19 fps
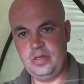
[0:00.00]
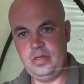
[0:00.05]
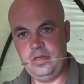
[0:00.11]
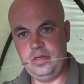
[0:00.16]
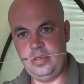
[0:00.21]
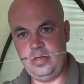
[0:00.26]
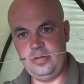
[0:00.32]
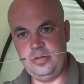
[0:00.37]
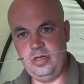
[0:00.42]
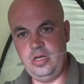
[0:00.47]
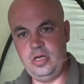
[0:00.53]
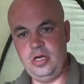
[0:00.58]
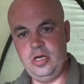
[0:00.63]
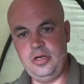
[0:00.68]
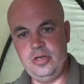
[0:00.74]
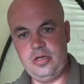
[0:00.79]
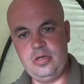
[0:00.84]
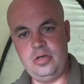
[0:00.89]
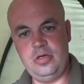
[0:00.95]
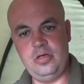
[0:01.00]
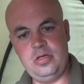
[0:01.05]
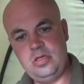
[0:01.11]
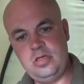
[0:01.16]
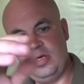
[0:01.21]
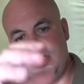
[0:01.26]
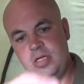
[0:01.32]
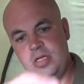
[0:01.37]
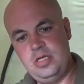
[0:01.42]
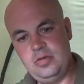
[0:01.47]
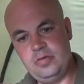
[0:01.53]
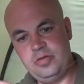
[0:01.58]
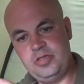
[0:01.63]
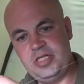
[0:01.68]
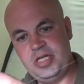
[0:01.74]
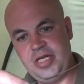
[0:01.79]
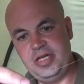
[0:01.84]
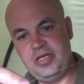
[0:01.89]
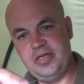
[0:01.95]
On the line I've got a couple of little
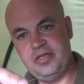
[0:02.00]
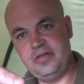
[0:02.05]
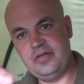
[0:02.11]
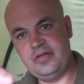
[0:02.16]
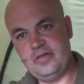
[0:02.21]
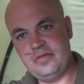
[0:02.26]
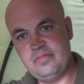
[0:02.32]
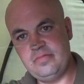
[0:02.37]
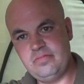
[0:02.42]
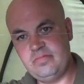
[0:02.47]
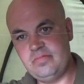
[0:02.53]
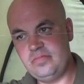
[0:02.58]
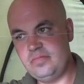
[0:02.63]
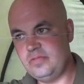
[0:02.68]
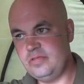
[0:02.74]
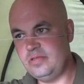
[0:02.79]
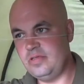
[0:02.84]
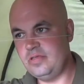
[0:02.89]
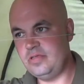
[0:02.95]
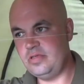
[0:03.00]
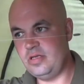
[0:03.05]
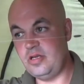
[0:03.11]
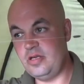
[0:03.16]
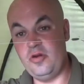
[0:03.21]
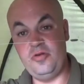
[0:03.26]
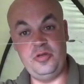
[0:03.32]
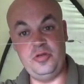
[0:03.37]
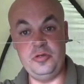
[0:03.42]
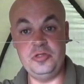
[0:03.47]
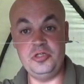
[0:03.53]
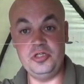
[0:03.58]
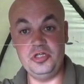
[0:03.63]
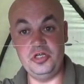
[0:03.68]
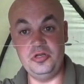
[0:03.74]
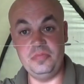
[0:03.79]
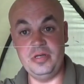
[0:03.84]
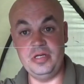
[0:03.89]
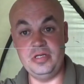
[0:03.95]
sinkers. Just, I don't use
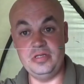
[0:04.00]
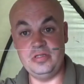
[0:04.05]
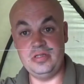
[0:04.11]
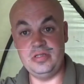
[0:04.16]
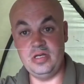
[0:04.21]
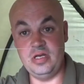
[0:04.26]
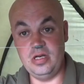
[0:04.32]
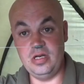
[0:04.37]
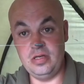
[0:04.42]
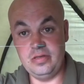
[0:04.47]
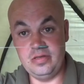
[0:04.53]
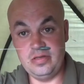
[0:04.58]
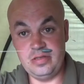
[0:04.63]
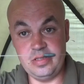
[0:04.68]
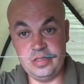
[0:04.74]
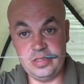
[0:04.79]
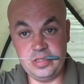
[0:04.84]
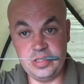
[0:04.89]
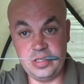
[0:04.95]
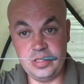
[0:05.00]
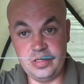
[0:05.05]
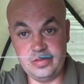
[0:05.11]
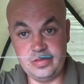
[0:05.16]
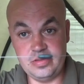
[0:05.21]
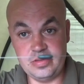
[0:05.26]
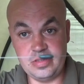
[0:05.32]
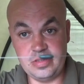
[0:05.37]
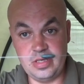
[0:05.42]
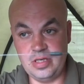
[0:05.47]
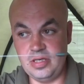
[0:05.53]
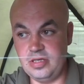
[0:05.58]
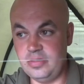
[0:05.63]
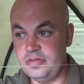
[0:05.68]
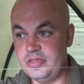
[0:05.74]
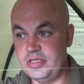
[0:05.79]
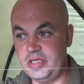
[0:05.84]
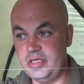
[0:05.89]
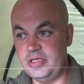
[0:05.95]
tubing, so there you go, just got little
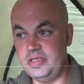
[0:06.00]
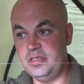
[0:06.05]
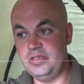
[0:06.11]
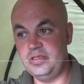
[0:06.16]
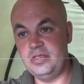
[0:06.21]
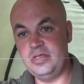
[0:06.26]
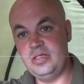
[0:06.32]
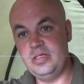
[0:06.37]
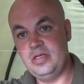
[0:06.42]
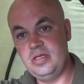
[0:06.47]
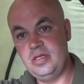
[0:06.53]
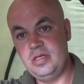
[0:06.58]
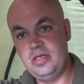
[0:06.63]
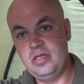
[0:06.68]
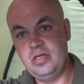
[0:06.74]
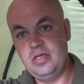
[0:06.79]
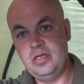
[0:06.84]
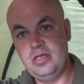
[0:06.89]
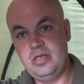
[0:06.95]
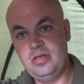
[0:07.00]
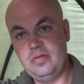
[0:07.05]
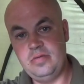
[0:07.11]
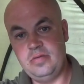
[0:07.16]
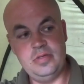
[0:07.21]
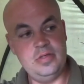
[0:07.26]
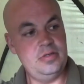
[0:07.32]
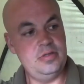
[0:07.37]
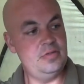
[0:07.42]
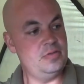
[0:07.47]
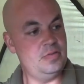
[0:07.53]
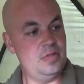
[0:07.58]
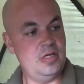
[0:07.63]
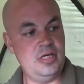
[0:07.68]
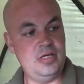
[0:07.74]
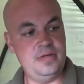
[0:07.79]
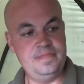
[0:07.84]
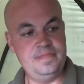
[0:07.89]
sinkers on there as well.